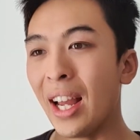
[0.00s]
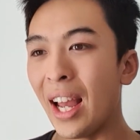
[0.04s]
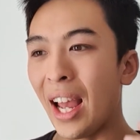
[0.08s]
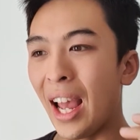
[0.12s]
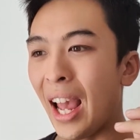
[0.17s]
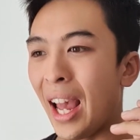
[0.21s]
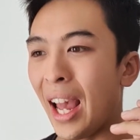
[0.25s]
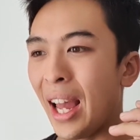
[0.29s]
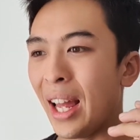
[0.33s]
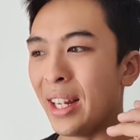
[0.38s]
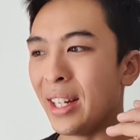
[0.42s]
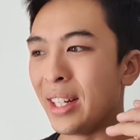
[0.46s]

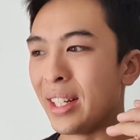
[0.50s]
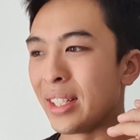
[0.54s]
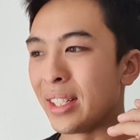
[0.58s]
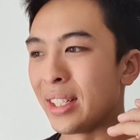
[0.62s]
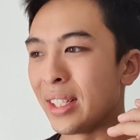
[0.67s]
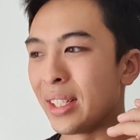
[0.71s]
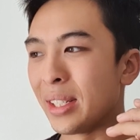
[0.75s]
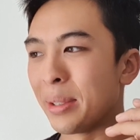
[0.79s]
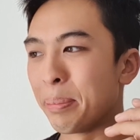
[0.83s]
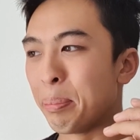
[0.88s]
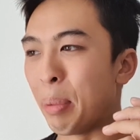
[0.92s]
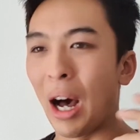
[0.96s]
And
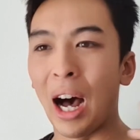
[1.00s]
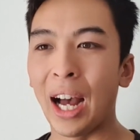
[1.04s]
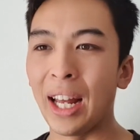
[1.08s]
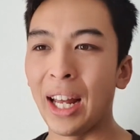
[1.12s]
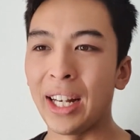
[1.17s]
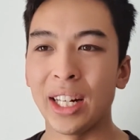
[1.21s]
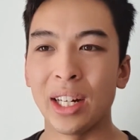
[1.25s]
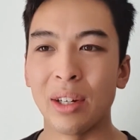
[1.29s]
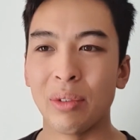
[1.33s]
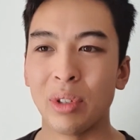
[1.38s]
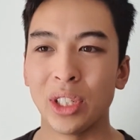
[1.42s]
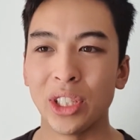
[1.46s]
but I
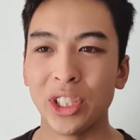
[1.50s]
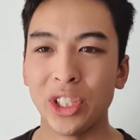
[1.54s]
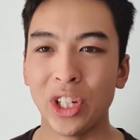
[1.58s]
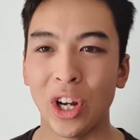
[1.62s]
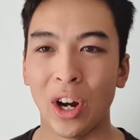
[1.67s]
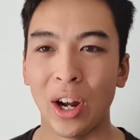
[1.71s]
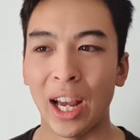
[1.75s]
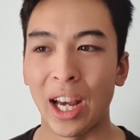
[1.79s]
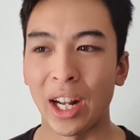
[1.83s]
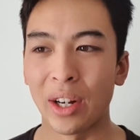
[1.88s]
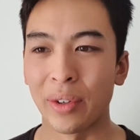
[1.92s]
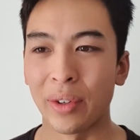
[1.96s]
didn't really know
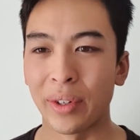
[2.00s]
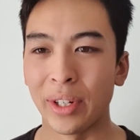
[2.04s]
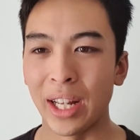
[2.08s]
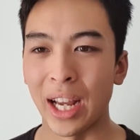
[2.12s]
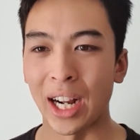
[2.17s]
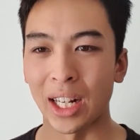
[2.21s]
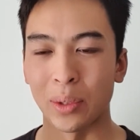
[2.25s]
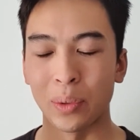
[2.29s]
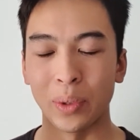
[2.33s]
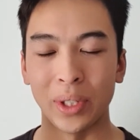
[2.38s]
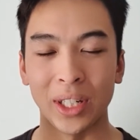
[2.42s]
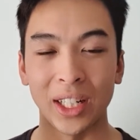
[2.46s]
how to react when